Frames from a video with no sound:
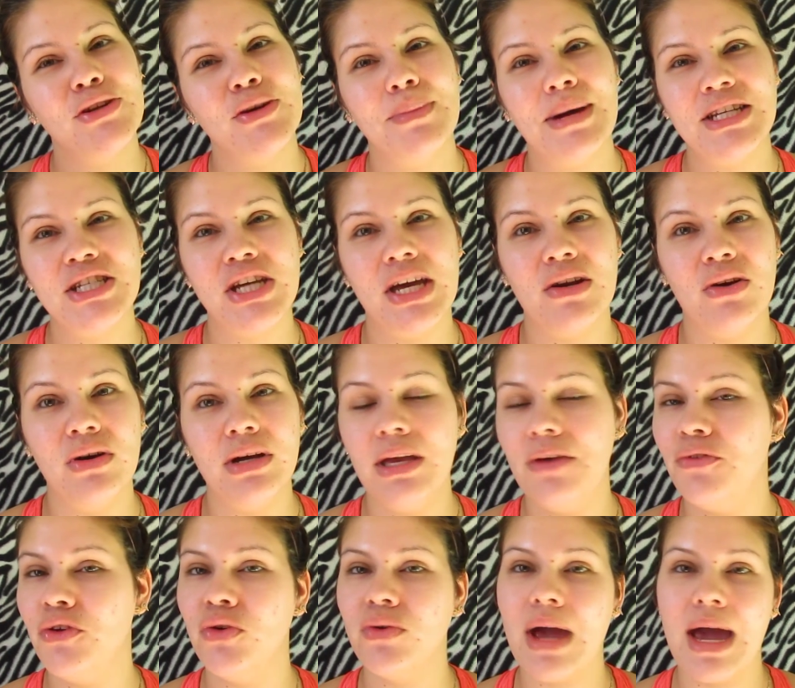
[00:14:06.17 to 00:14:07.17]
to my channel
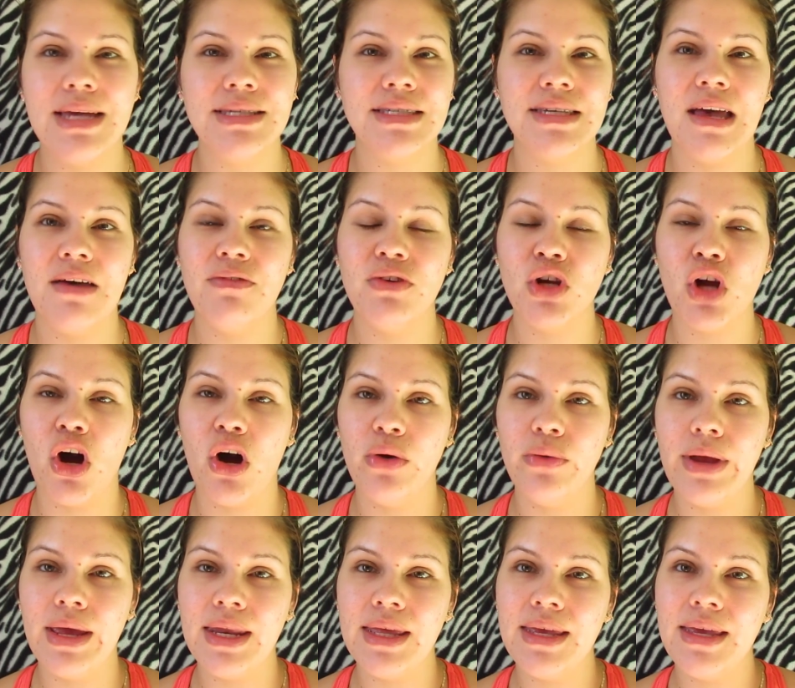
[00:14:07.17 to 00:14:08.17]
if you guys haven't
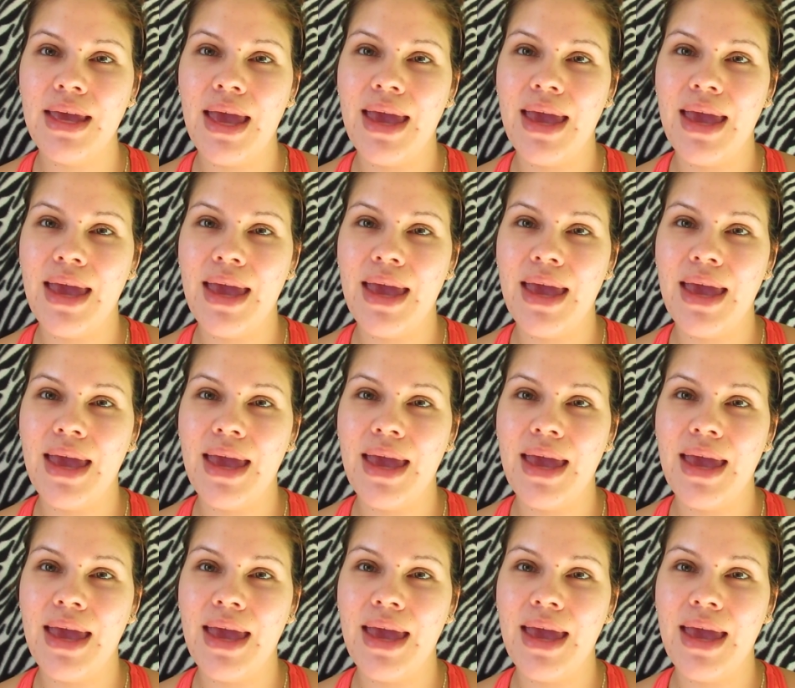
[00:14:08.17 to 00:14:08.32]
already.